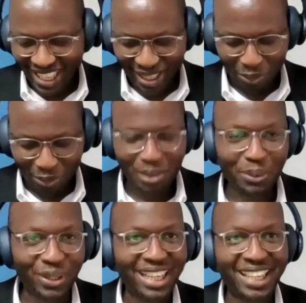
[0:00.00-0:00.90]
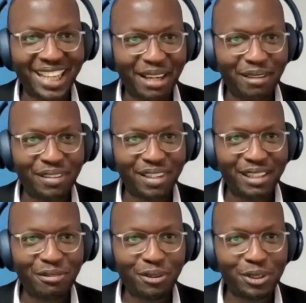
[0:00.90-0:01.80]
And most importantly, I have
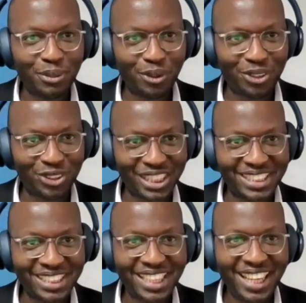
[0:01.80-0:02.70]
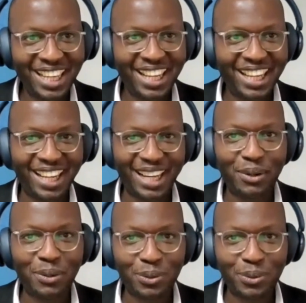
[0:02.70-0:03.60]
uh, four small daughters, uh,
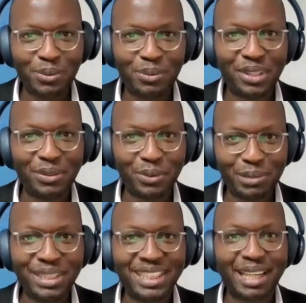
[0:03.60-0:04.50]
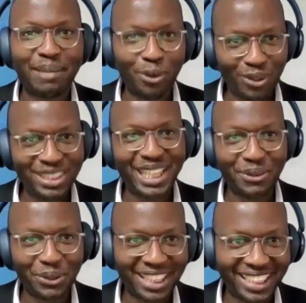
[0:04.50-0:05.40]
who, uh, which means that I'm always
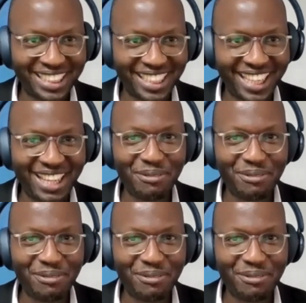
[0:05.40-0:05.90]
negotiating